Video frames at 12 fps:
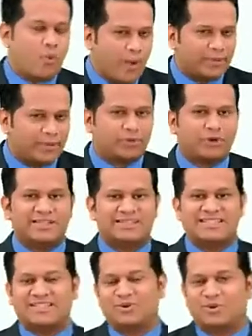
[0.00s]

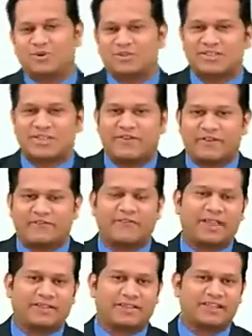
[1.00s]

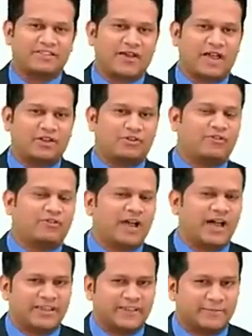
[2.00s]
1.075. That's the value of
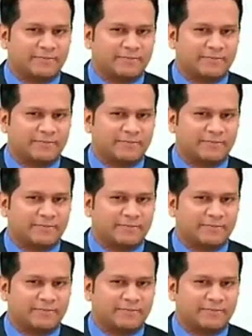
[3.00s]
I.